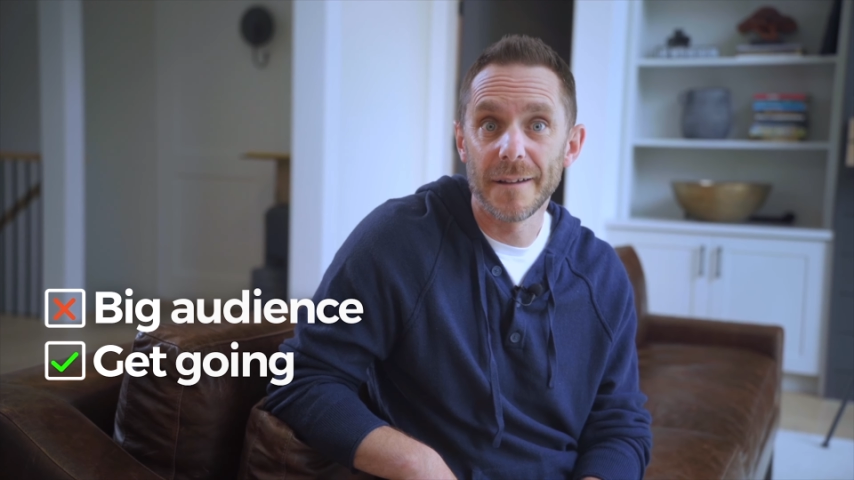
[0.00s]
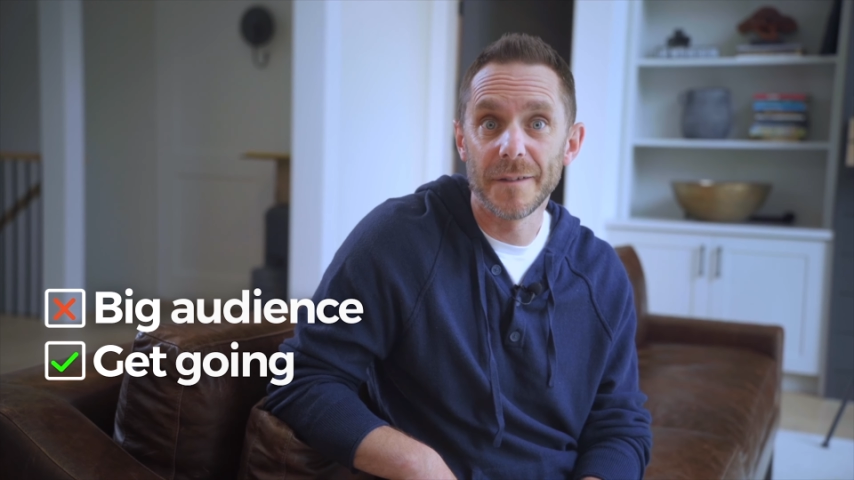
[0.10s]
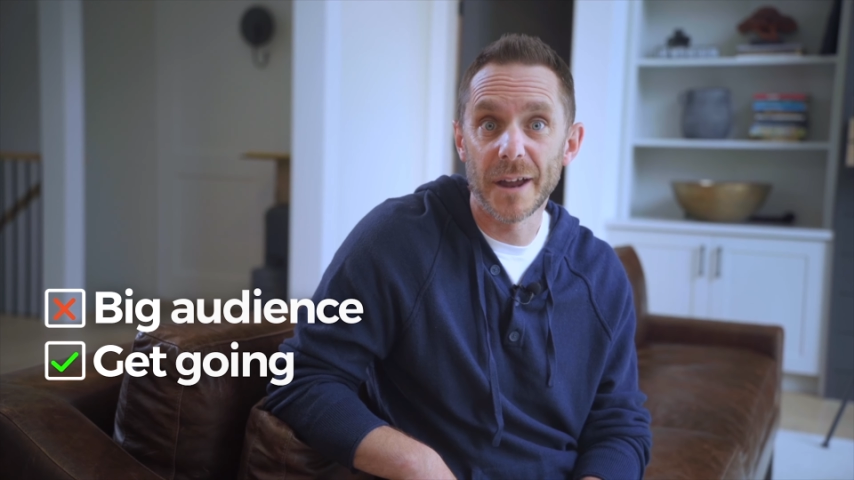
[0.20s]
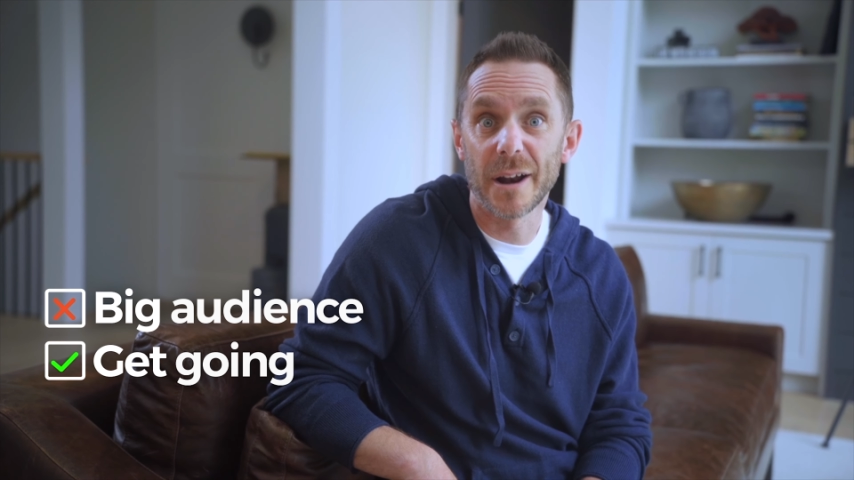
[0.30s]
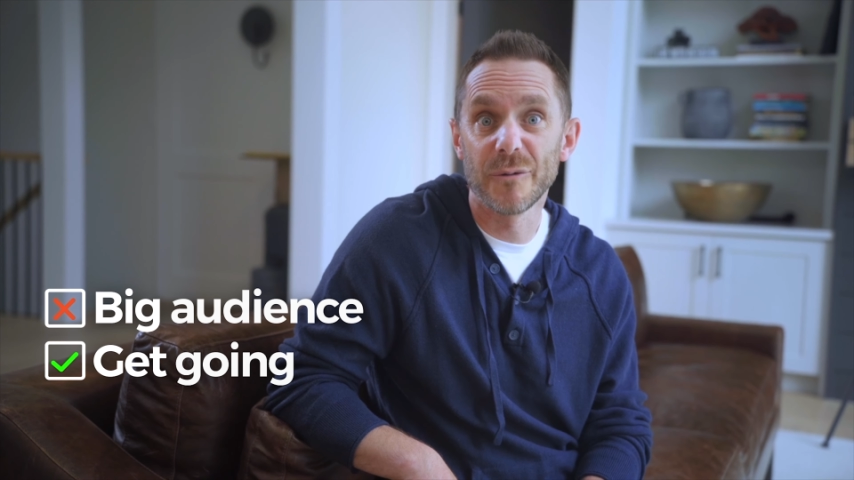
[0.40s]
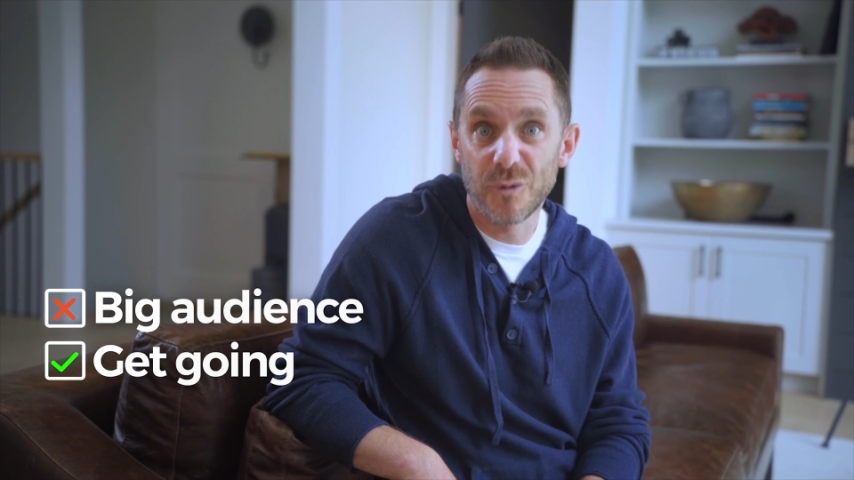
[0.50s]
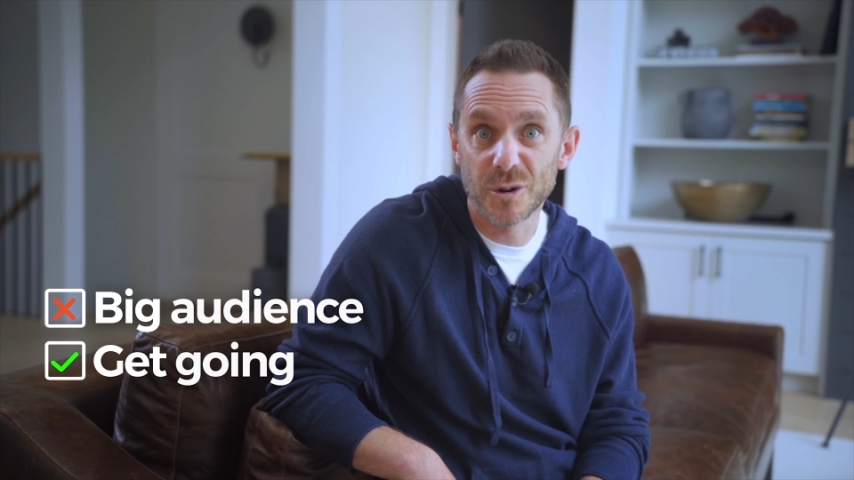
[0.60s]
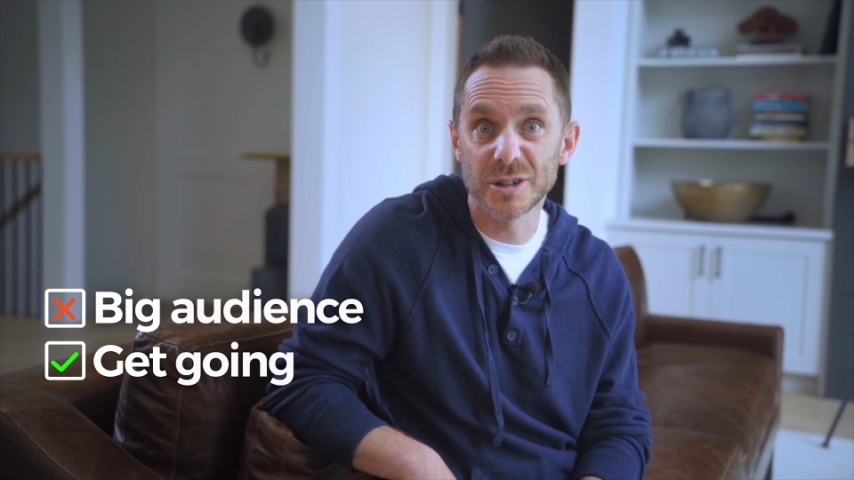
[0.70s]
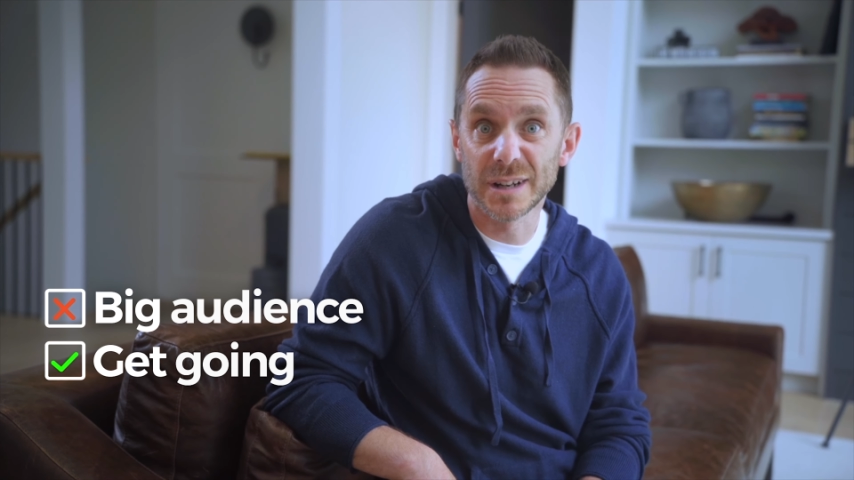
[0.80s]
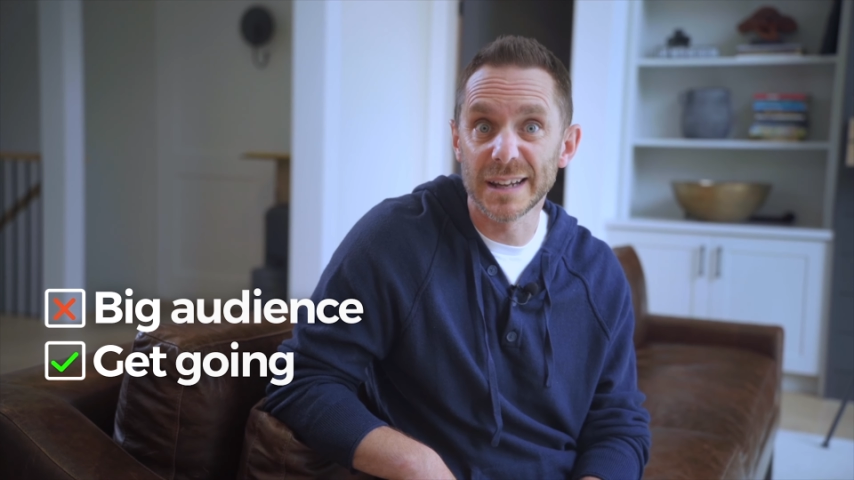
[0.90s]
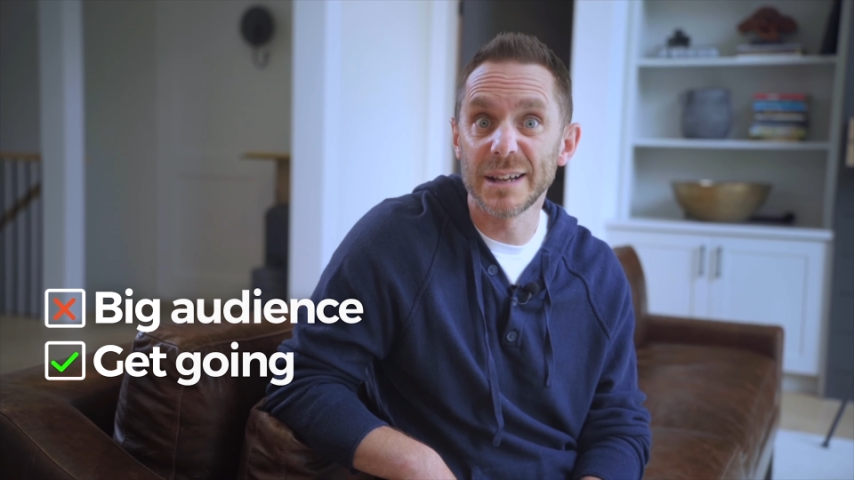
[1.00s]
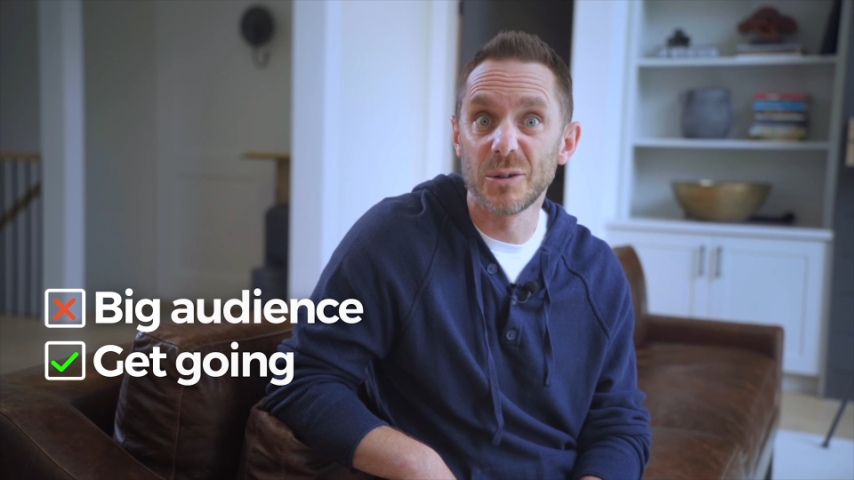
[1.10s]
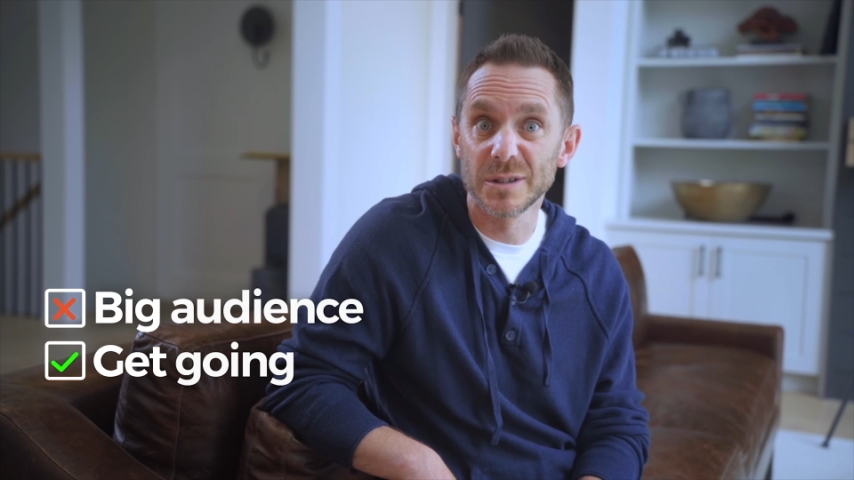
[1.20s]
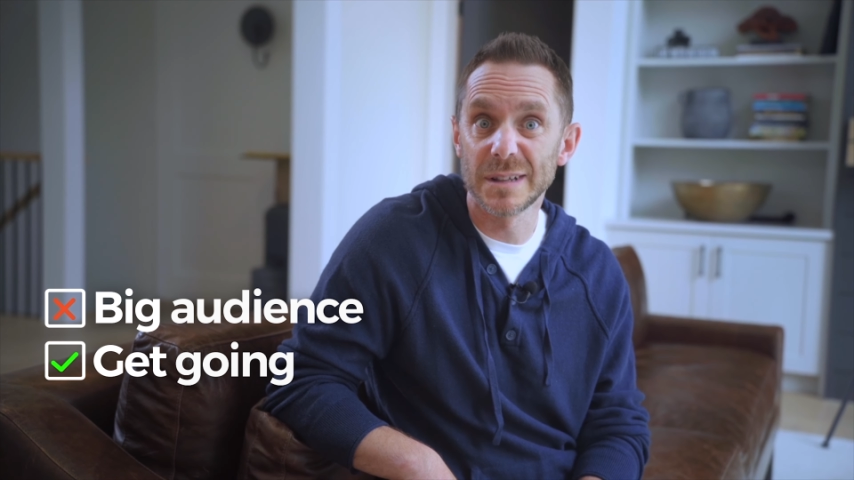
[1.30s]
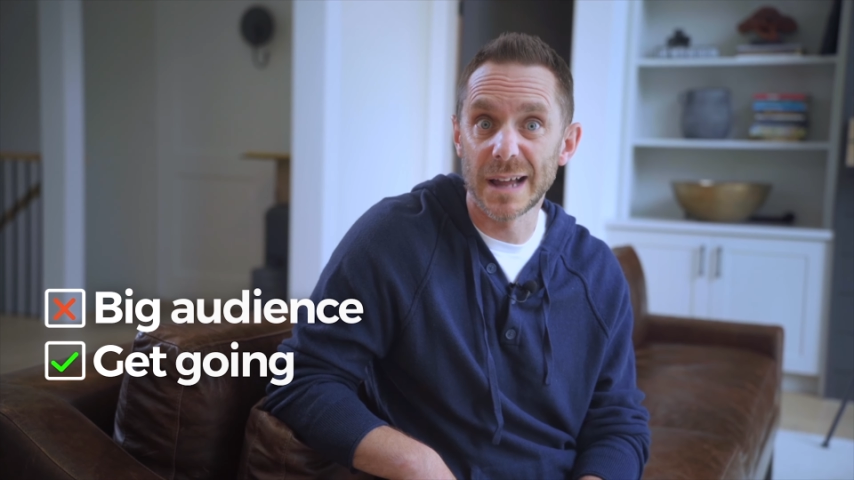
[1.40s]
that unfortunately
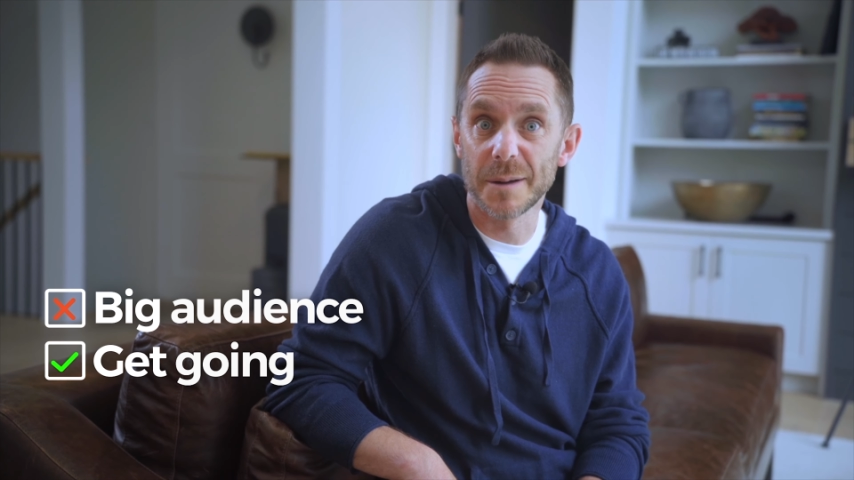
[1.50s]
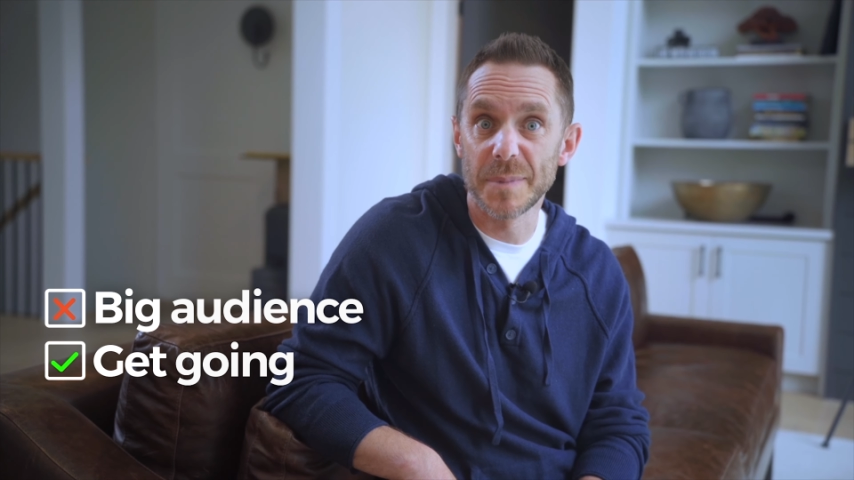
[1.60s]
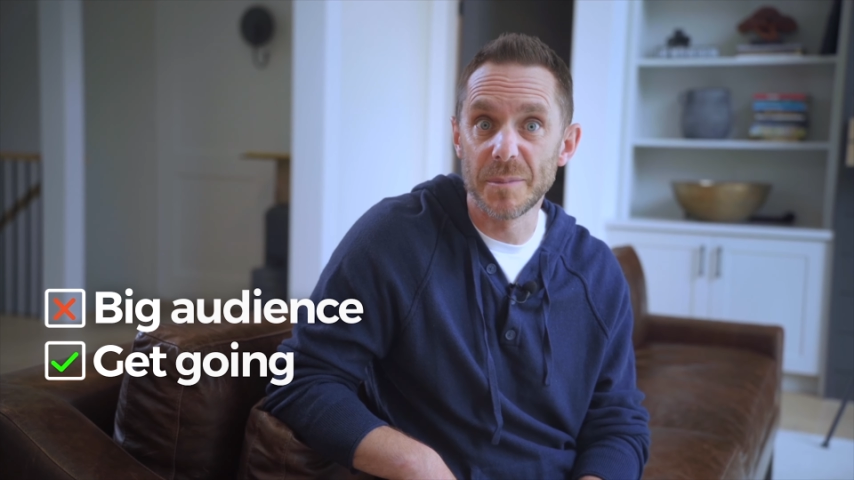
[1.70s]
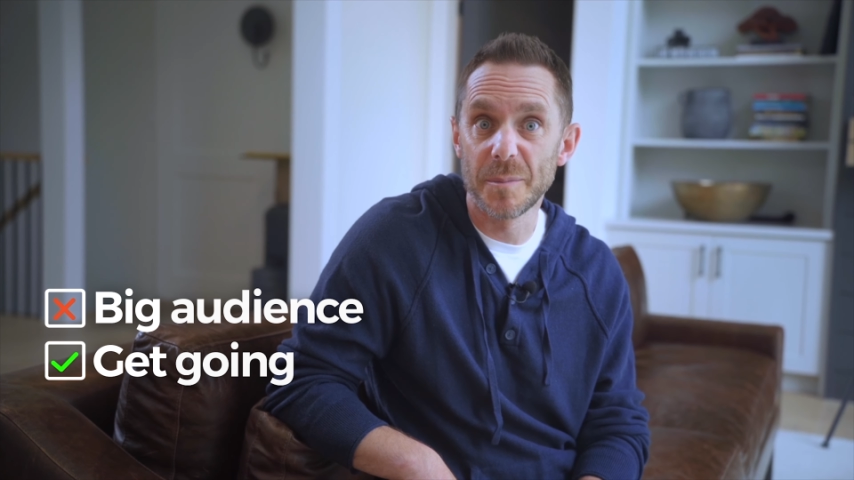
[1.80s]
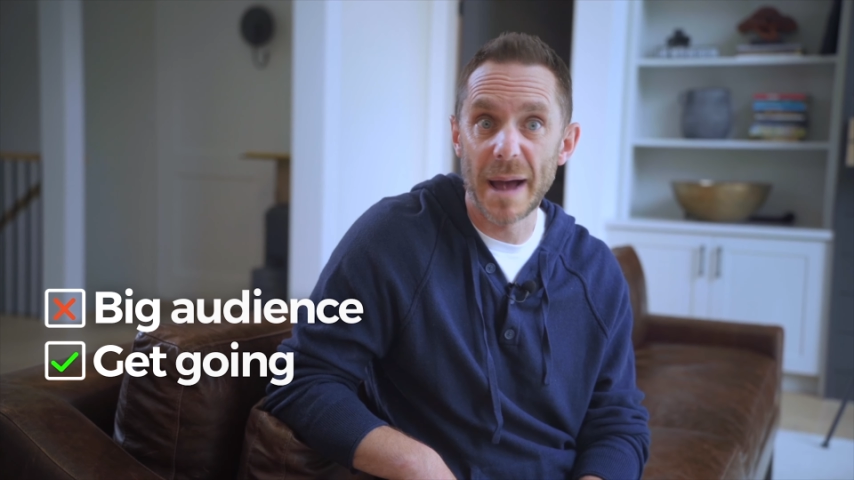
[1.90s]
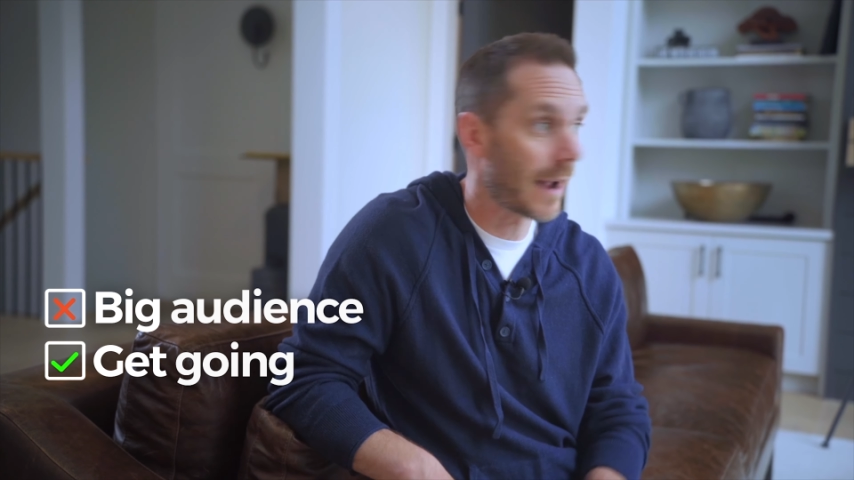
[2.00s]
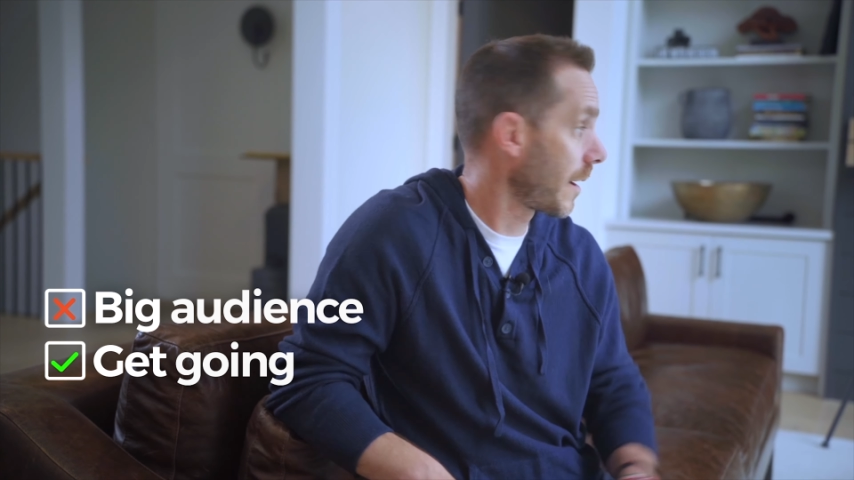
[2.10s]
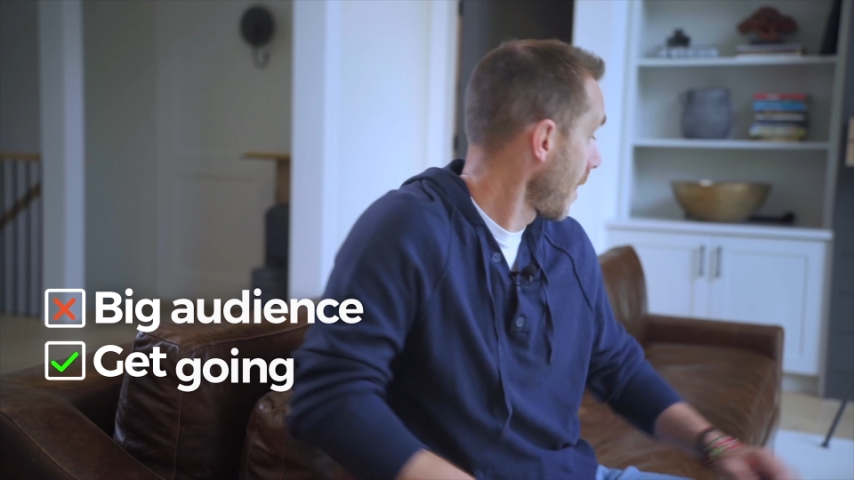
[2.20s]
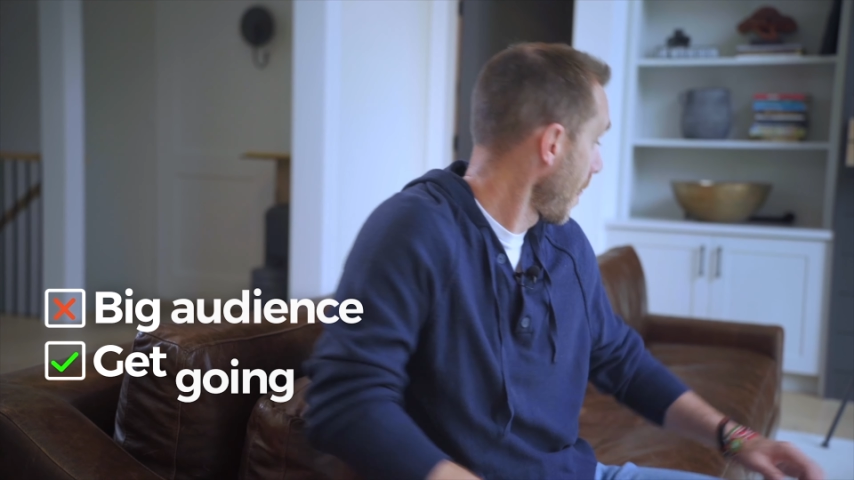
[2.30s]
holds a lot of people back.